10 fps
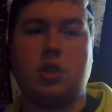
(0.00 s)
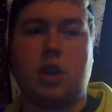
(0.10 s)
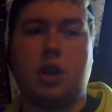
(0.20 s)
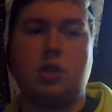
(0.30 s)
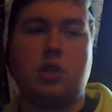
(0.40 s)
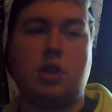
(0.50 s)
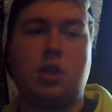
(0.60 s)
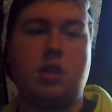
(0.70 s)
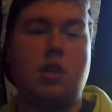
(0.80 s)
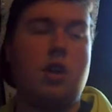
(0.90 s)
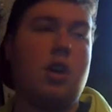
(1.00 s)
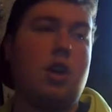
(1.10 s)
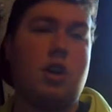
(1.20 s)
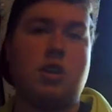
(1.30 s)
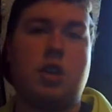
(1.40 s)
as he
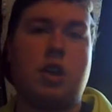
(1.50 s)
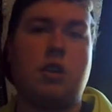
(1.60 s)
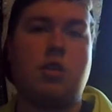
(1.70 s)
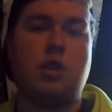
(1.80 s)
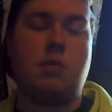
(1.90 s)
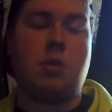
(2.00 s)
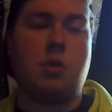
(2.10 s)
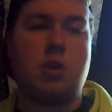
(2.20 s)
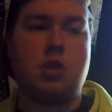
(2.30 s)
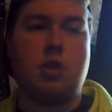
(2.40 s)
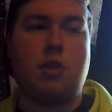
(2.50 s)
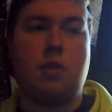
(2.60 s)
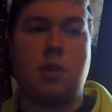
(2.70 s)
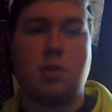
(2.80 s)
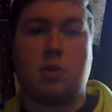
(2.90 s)
and his doctors even questioned if
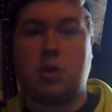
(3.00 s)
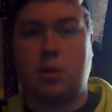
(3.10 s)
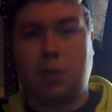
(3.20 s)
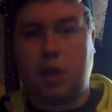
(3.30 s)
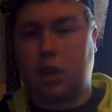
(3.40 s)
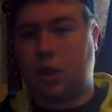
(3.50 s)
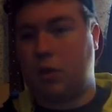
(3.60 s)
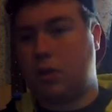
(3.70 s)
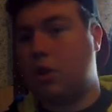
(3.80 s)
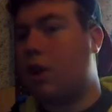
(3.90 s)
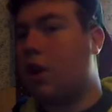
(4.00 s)
he was going to make it through it.